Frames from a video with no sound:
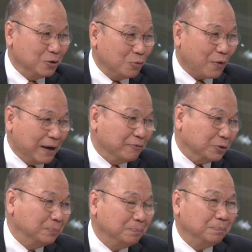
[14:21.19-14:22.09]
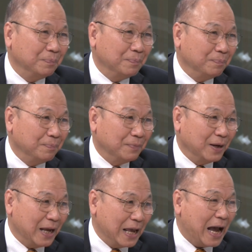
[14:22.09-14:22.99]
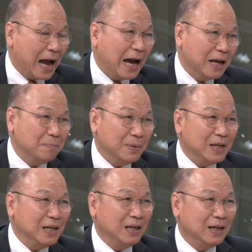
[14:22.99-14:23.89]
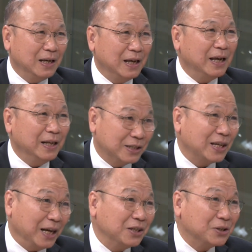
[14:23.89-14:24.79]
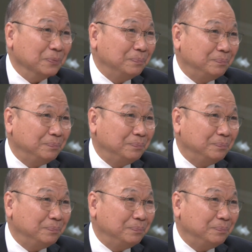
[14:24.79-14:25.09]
rival the AIIB in size.